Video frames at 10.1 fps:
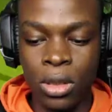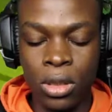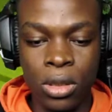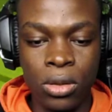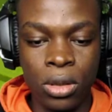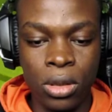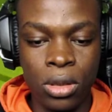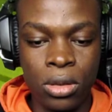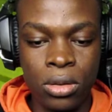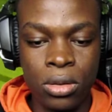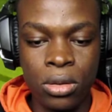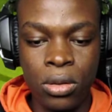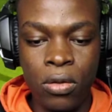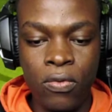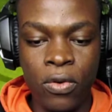Okay, okay.
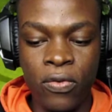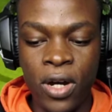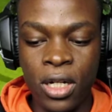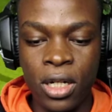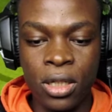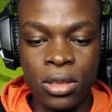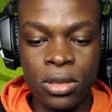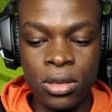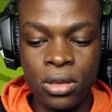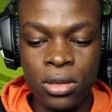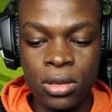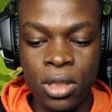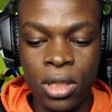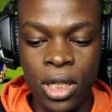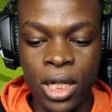Fofana.
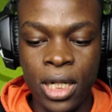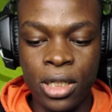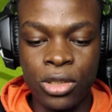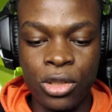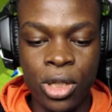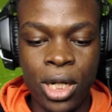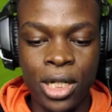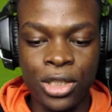I kind of... Ah,